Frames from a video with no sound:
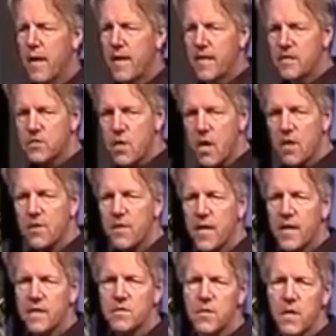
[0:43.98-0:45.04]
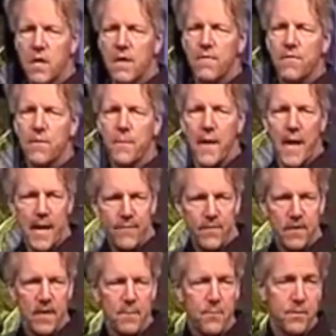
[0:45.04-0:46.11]
and he saw things from a
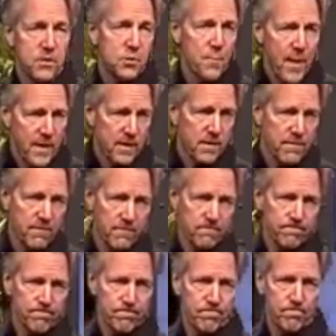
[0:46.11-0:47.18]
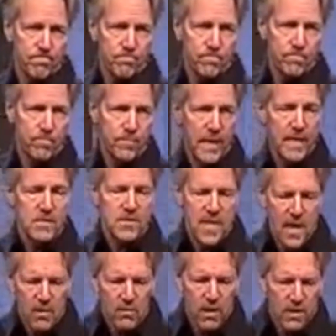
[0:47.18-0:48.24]
heavenly perspective. That's
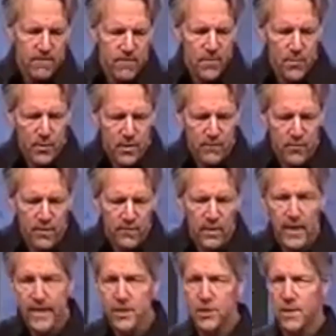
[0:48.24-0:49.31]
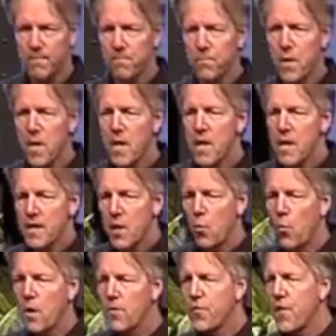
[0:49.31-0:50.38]
the outline of the book of Revelation. Now,
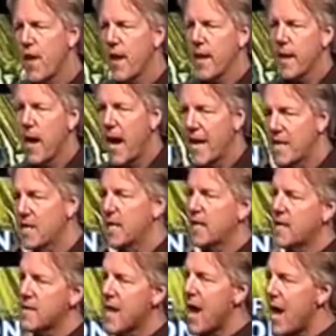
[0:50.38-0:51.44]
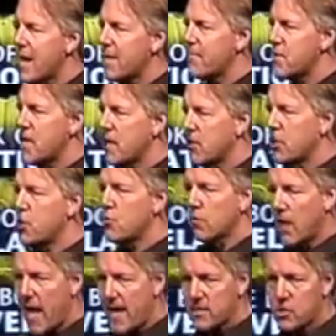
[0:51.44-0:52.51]
one thing I did not tell you
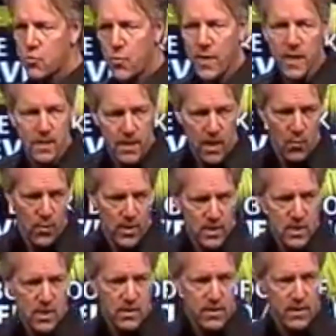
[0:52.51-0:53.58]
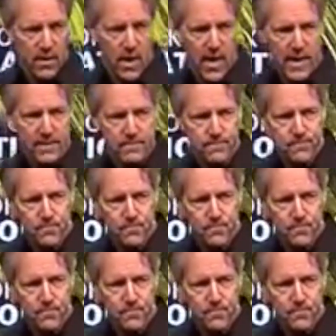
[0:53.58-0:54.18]
last week that I want to tell you tonight